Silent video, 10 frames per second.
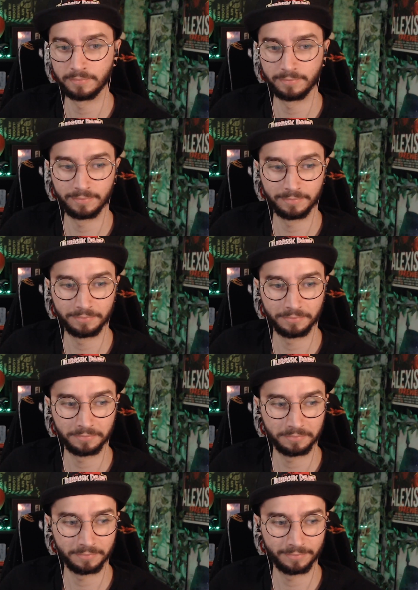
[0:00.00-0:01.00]

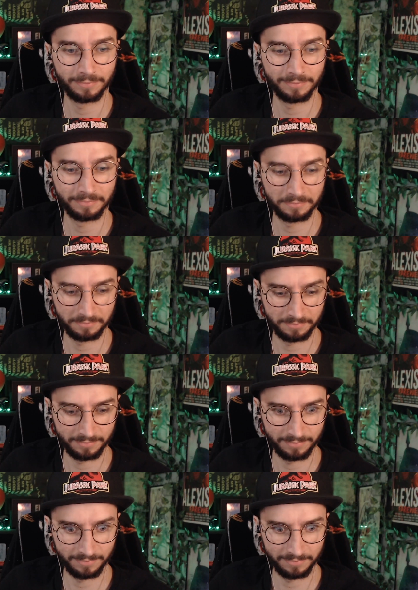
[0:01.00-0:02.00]

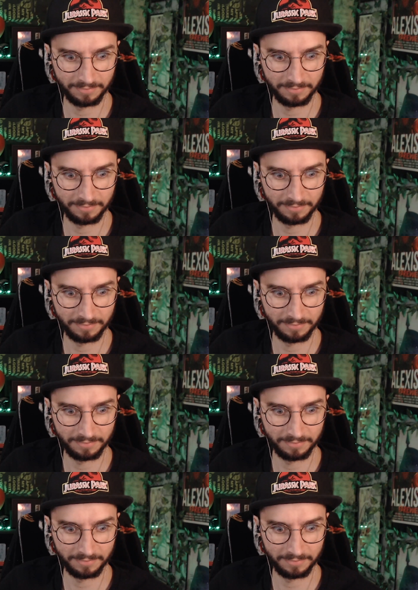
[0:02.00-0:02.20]
(silence)